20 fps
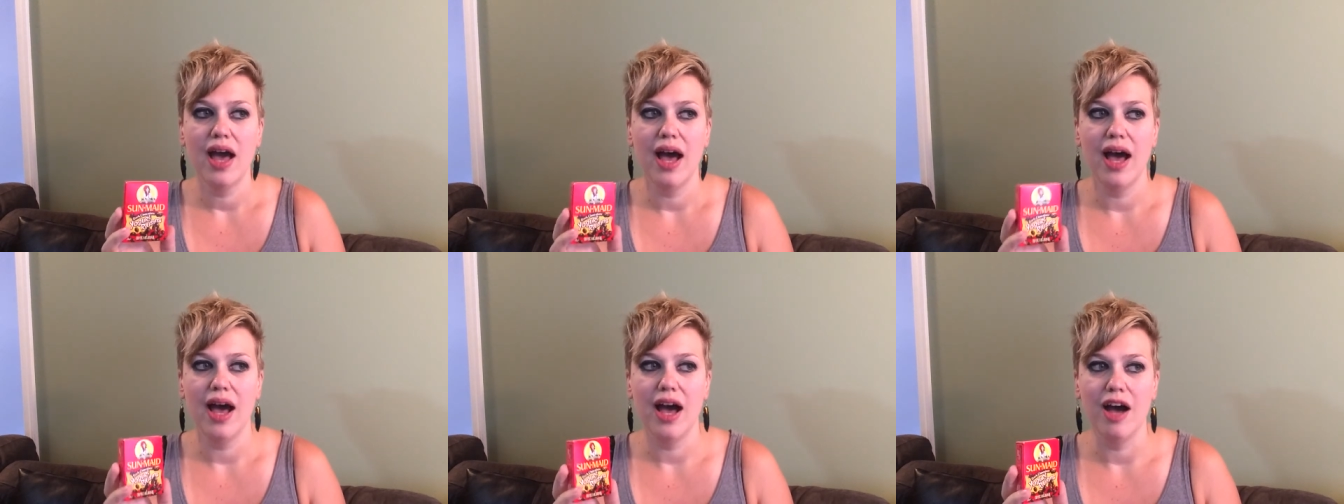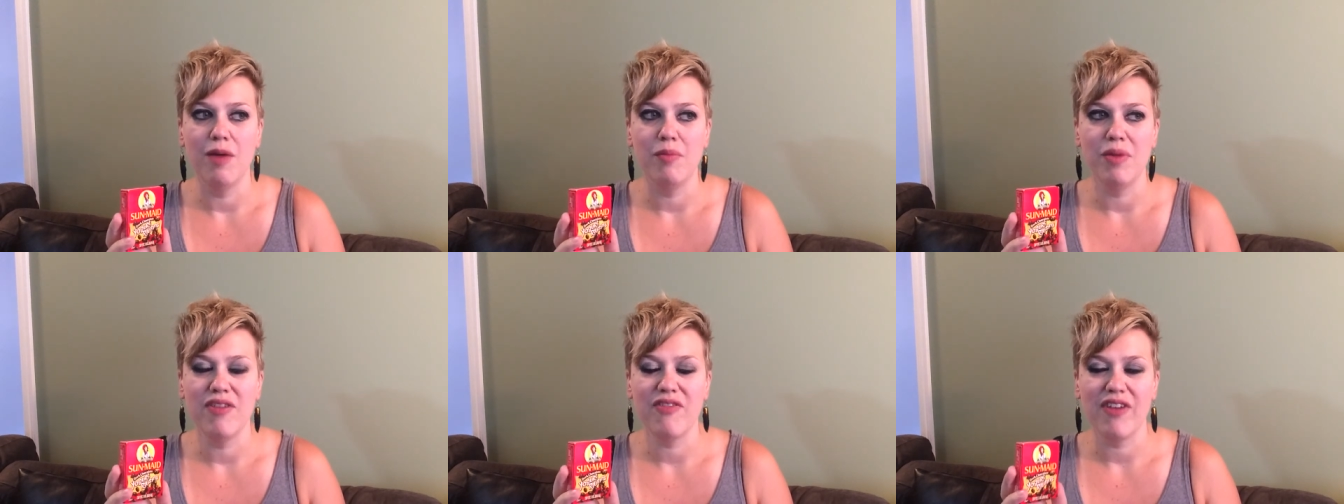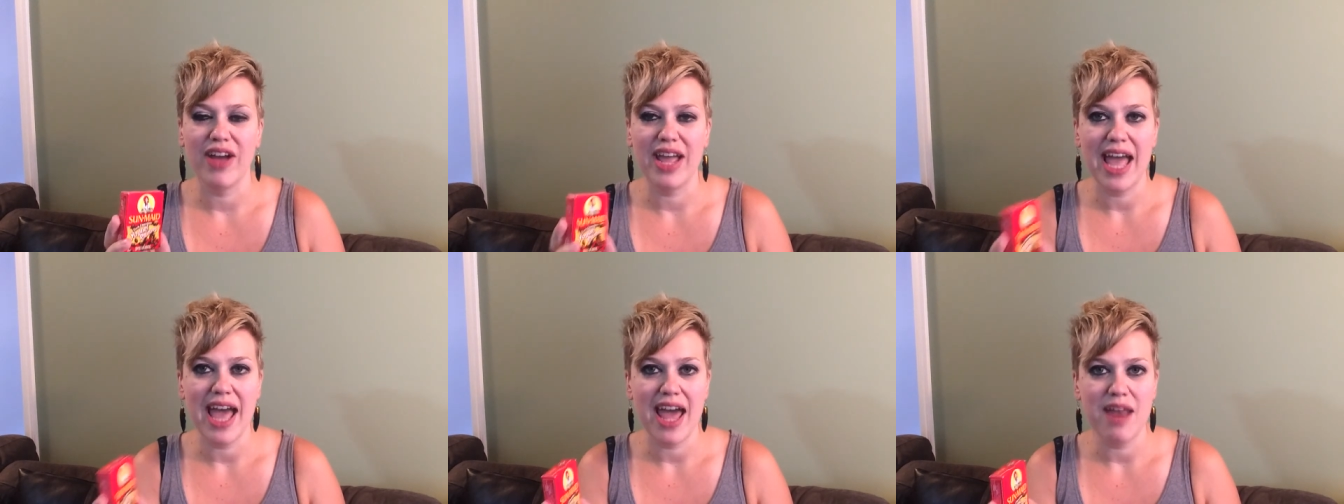Um, if
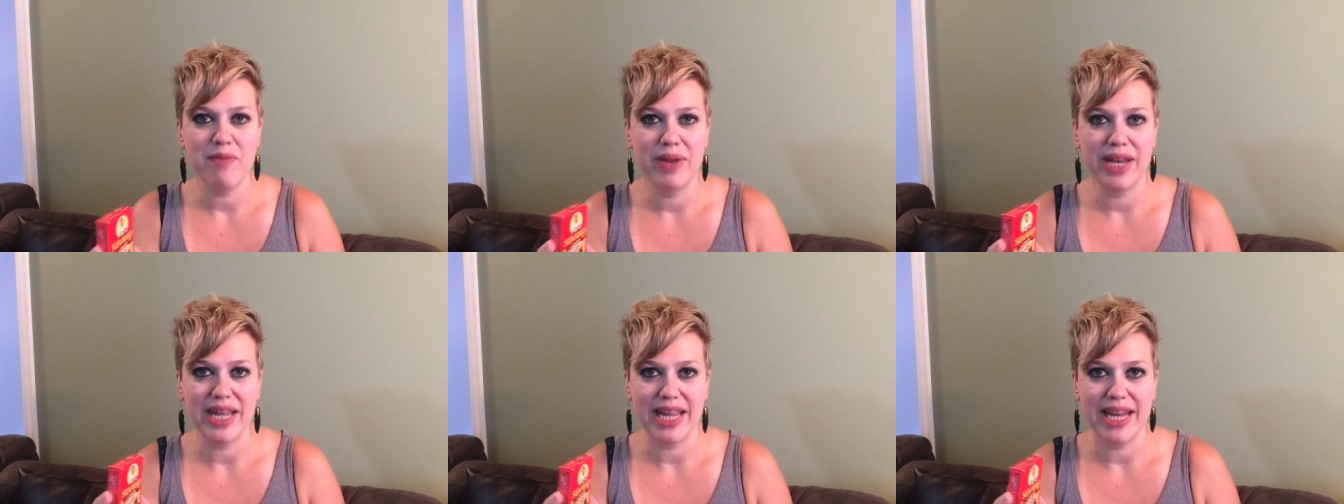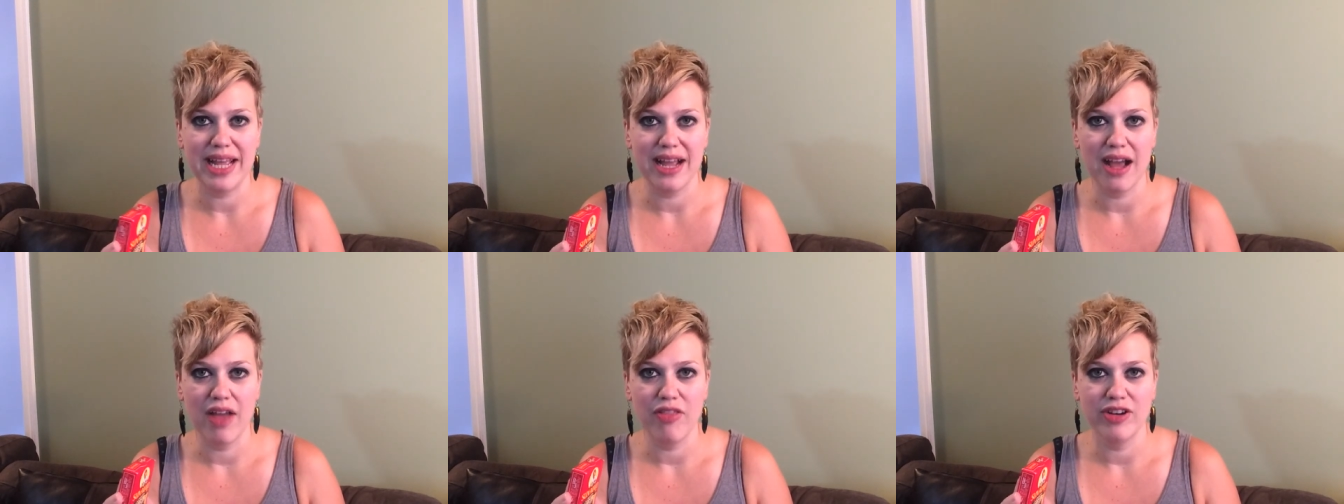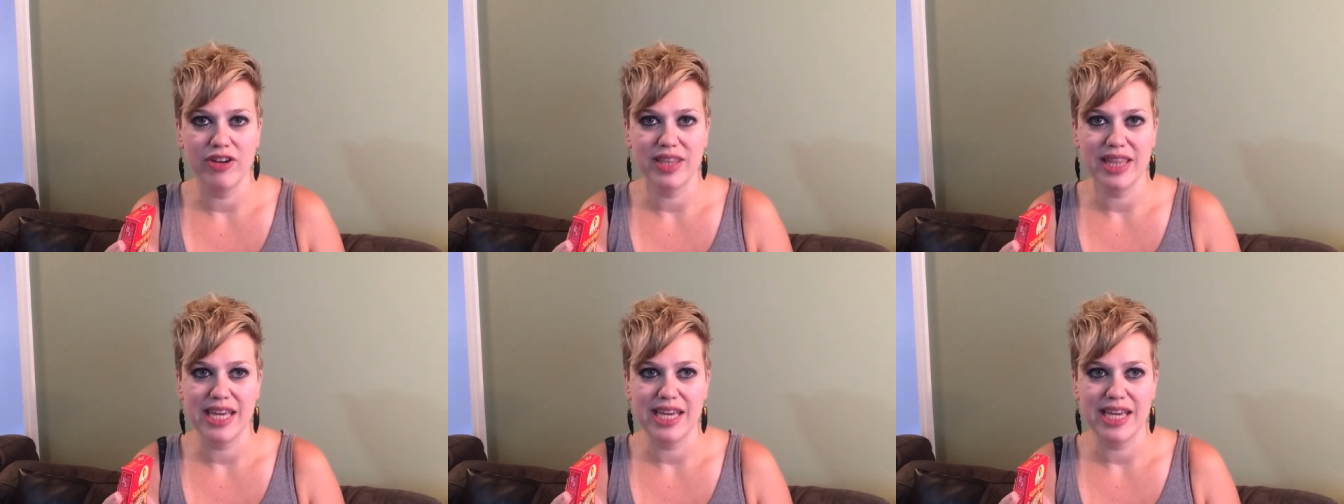I had been eating
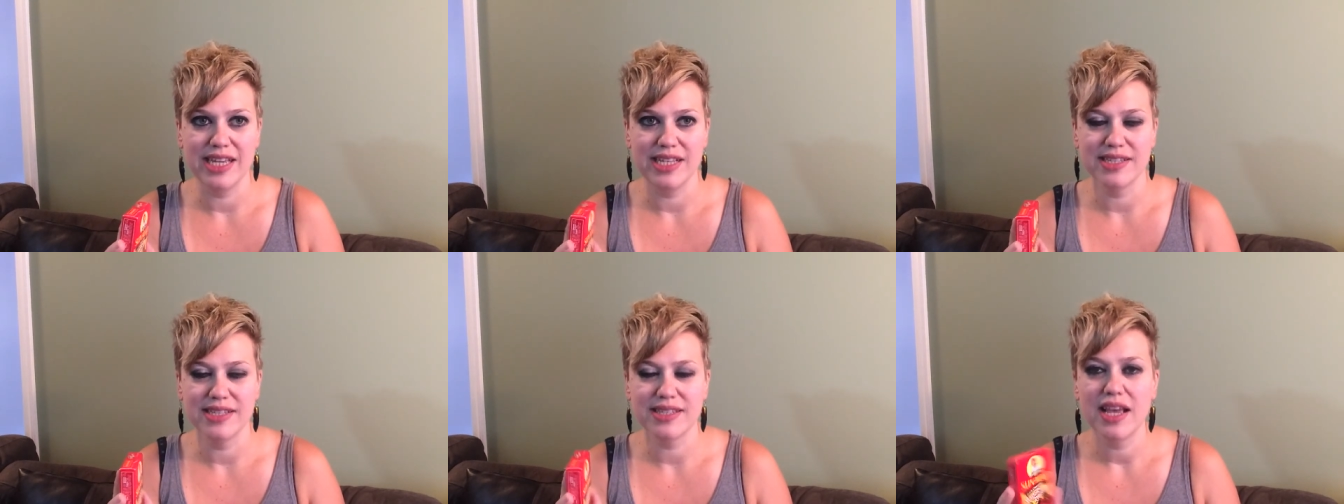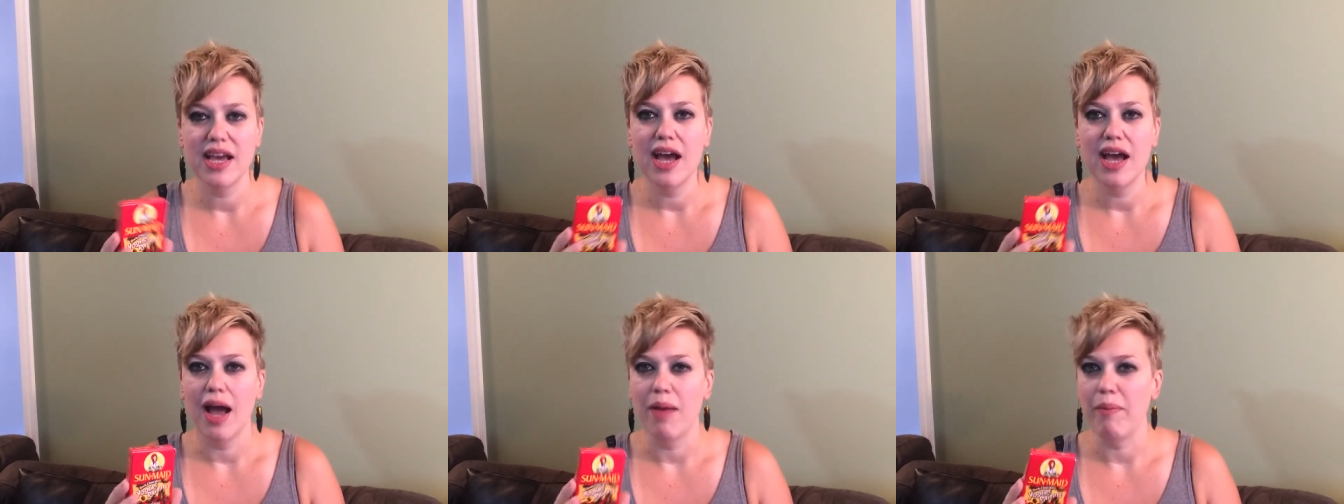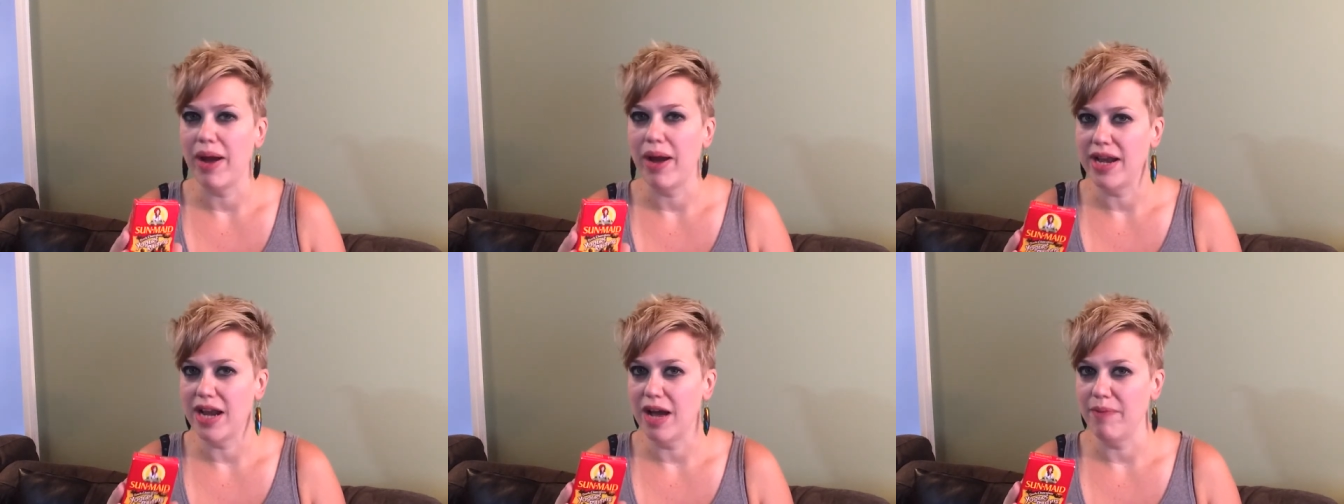other things, I
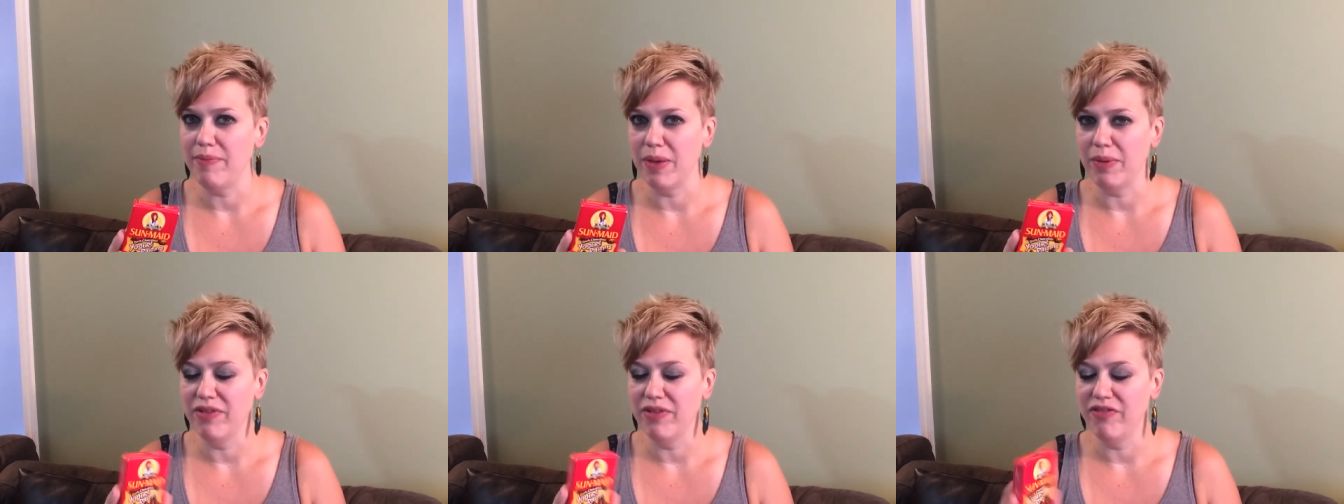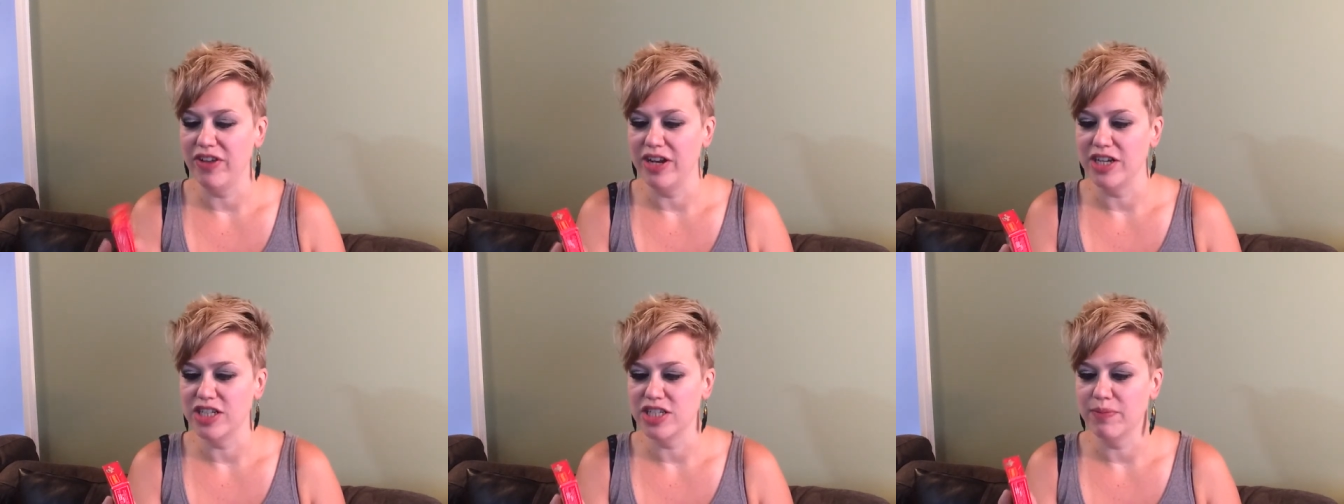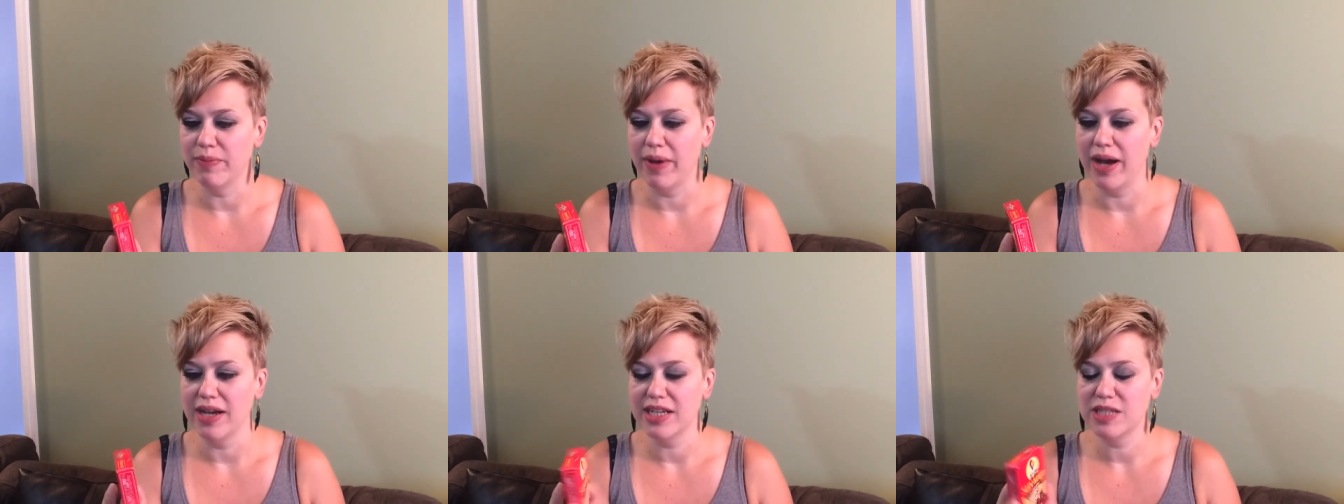might not be able to finish the
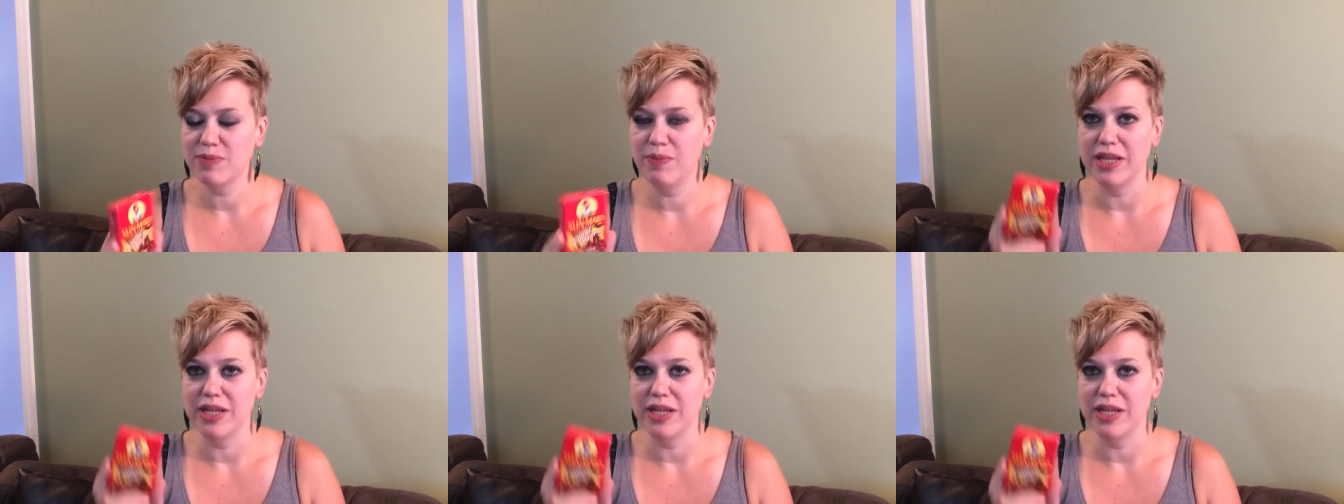box.